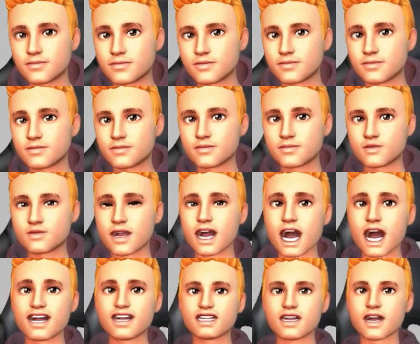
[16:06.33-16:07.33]
So
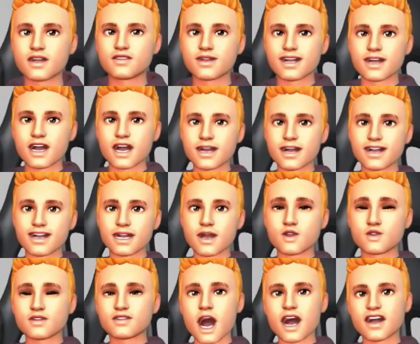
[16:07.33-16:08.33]
that's it, friend. Here is our
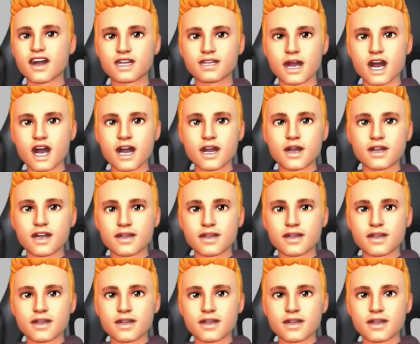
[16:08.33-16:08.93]
final render.